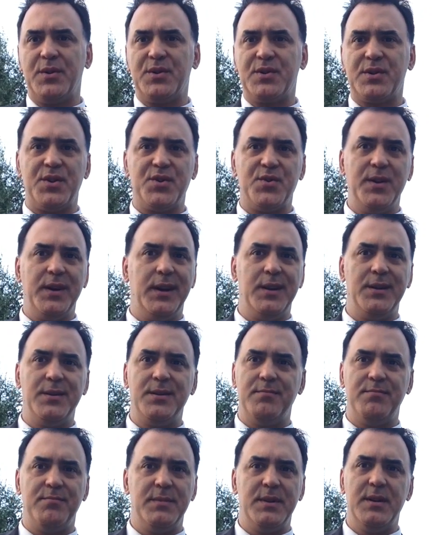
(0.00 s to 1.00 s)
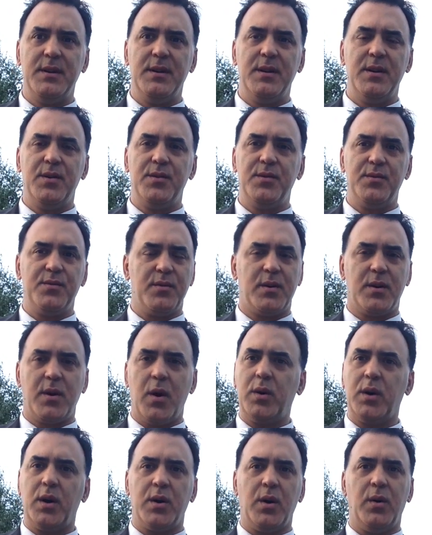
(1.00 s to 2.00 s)
We start drinking
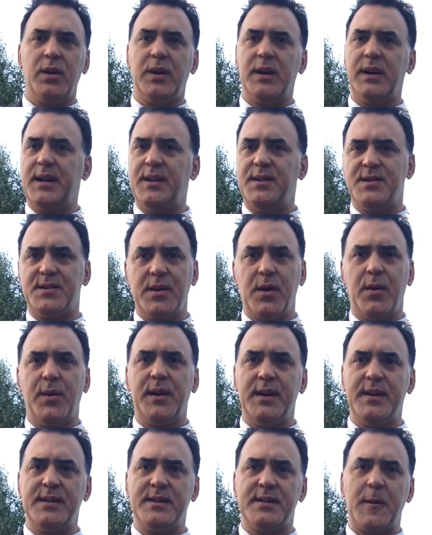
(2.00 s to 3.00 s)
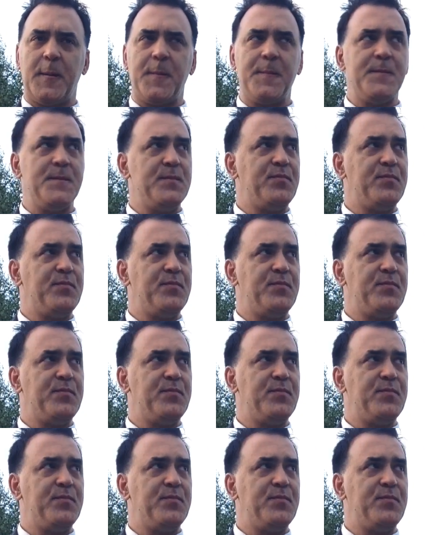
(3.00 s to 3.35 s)
Coca-Cola and sodas